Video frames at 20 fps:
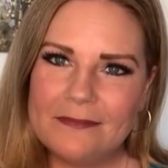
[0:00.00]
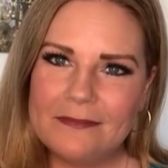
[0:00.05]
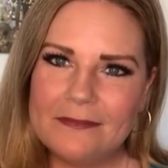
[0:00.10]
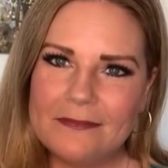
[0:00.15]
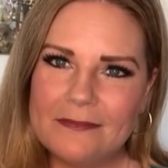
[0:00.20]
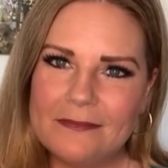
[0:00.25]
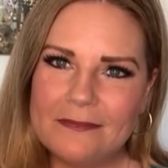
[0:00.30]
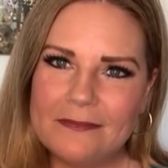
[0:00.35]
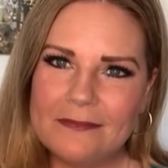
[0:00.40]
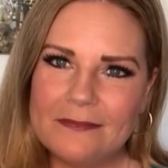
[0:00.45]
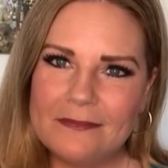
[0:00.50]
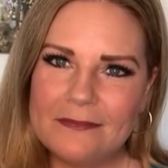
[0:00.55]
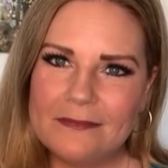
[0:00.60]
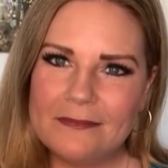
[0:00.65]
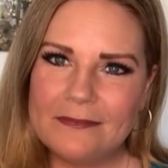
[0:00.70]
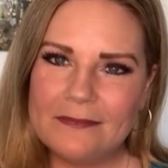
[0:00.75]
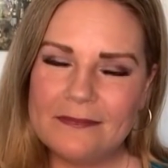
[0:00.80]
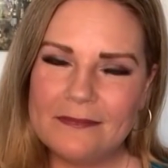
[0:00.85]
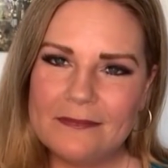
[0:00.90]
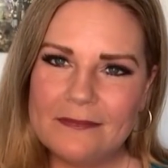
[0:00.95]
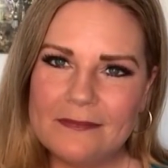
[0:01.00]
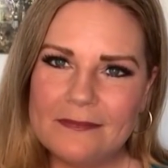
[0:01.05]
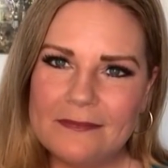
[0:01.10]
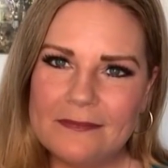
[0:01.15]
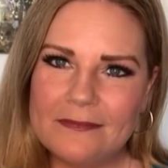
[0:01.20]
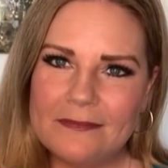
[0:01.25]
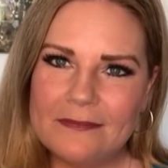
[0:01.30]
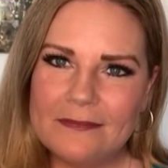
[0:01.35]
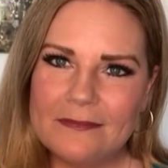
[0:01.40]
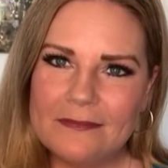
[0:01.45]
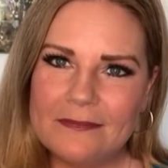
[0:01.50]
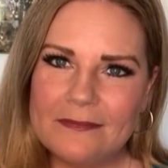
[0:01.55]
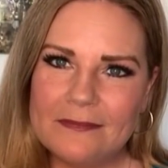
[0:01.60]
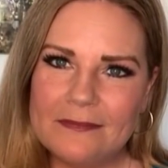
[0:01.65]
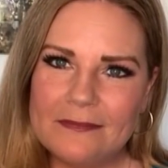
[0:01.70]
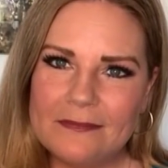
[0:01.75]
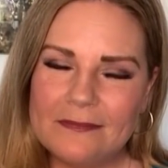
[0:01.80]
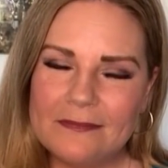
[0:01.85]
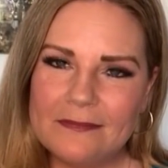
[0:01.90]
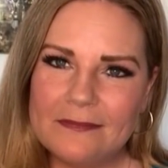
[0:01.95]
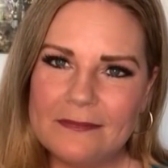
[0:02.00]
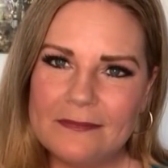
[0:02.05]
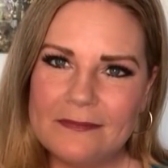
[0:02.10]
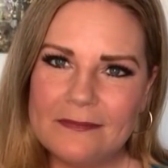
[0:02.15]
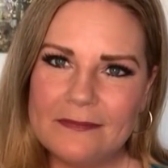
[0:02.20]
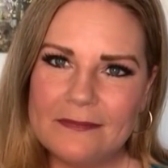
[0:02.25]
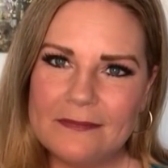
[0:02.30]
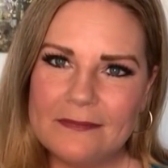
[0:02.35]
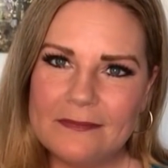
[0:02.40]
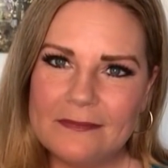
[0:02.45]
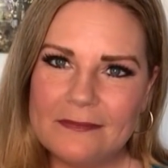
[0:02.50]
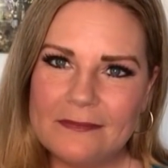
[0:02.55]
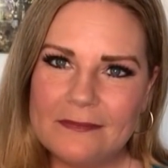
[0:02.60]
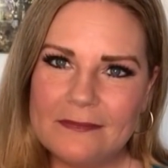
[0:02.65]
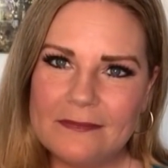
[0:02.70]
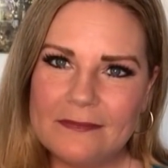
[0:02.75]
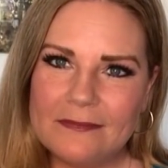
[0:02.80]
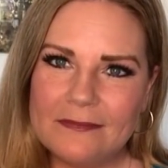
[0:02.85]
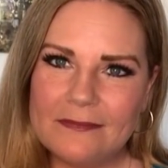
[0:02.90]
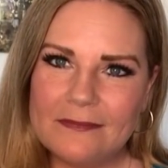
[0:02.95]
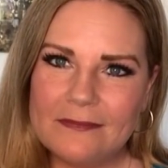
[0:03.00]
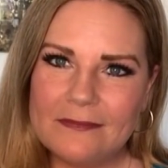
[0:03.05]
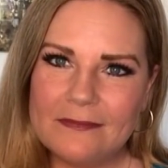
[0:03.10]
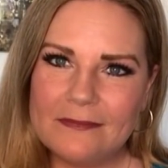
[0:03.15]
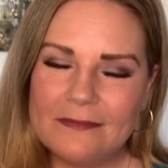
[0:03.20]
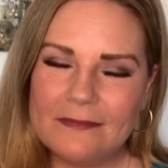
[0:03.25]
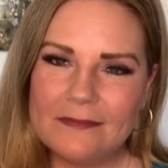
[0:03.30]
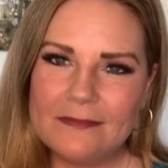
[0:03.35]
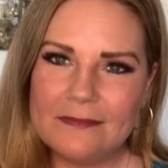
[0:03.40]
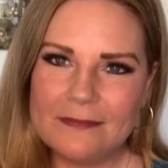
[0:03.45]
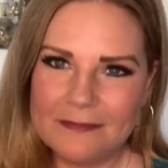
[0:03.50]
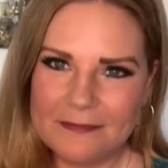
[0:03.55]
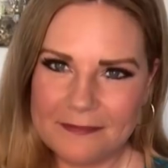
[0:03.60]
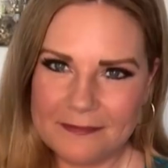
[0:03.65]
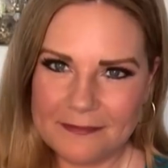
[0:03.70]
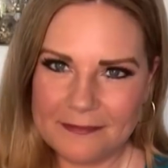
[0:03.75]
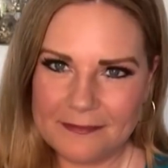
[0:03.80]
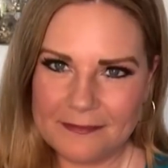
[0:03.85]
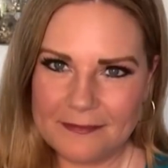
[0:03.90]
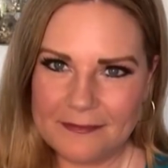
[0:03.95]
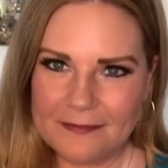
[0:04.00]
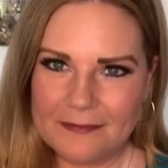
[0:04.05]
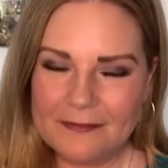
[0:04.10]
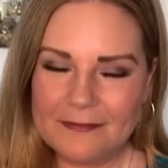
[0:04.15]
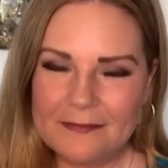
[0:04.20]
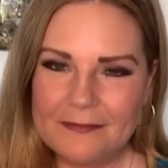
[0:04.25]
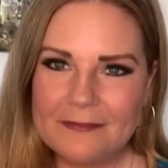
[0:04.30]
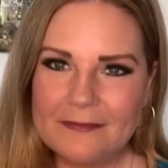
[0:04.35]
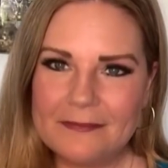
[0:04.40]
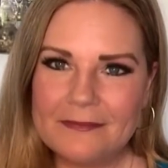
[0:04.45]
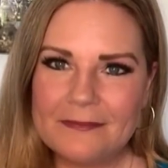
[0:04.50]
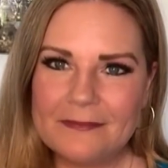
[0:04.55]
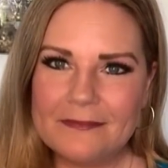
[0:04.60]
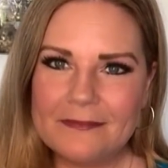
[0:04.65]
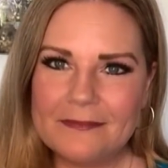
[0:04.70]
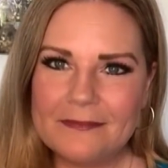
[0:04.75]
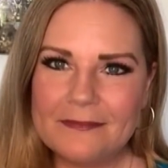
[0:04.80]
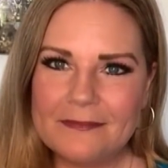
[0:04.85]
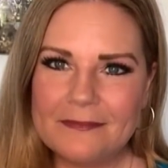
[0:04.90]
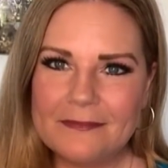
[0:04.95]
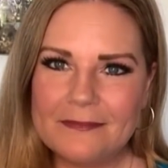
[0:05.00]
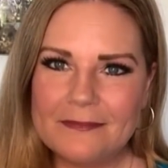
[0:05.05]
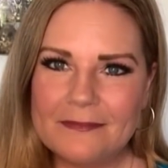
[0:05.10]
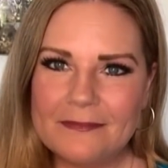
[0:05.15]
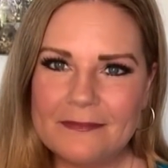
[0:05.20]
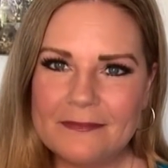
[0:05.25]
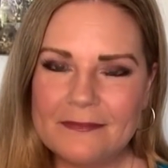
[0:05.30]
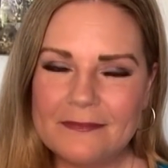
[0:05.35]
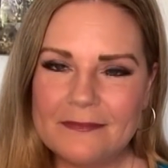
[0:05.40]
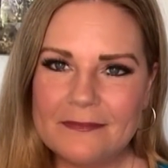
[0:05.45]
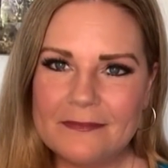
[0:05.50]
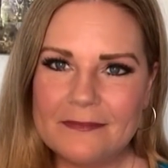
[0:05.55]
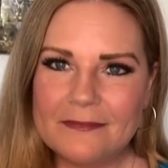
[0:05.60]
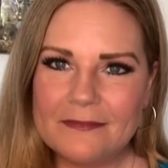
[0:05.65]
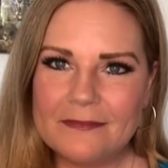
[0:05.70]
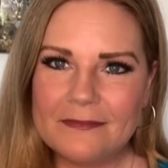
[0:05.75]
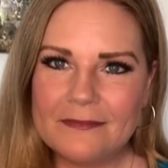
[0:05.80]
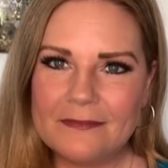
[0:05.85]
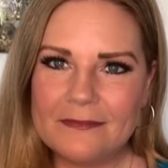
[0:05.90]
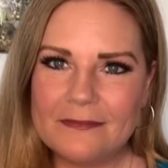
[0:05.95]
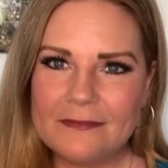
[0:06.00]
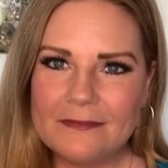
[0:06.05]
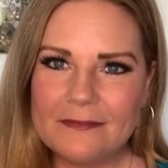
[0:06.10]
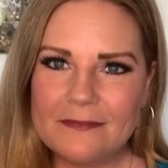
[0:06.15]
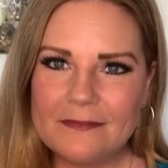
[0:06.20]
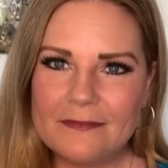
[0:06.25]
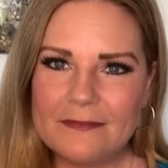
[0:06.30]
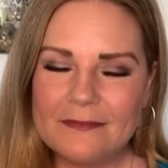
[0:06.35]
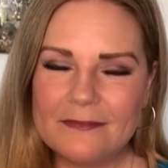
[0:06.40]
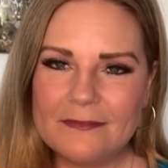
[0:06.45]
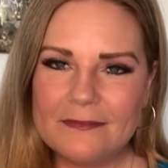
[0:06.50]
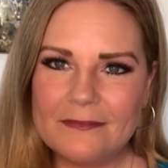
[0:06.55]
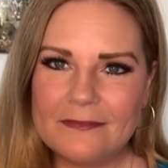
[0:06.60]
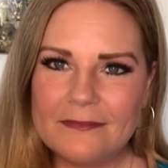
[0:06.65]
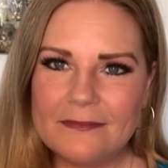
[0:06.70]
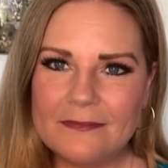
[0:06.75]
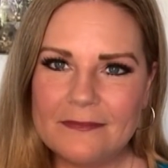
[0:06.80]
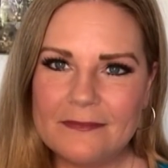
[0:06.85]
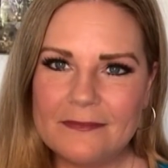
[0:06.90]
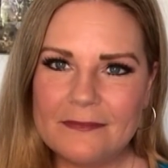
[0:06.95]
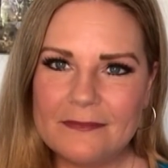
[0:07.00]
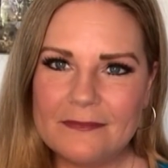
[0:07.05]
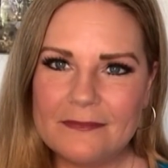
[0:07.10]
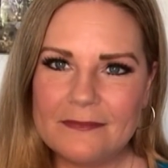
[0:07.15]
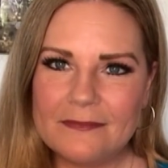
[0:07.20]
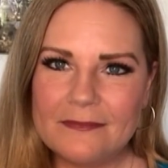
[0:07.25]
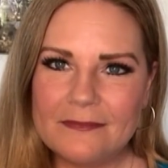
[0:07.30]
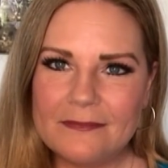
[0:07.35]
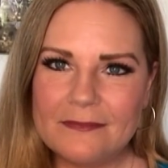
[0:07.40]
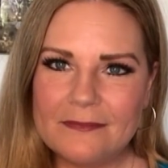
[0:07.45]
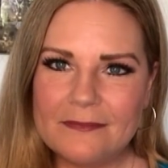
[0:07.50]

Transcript: No words are spoken by the person on screen.